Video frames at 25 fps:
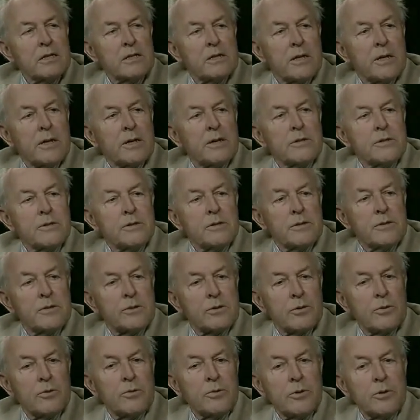sense is
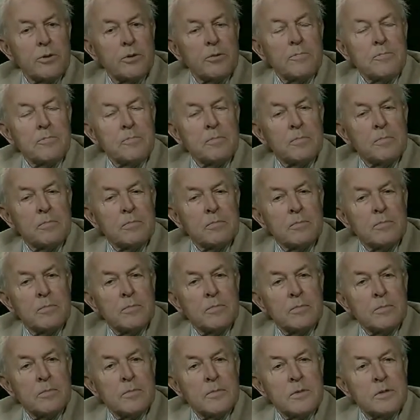through your
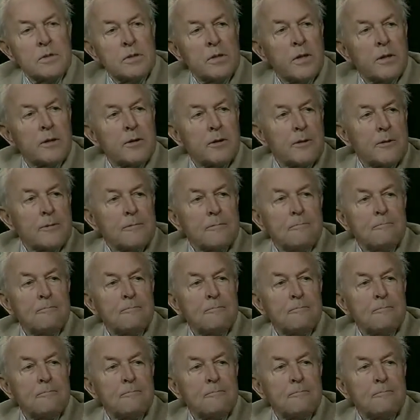center.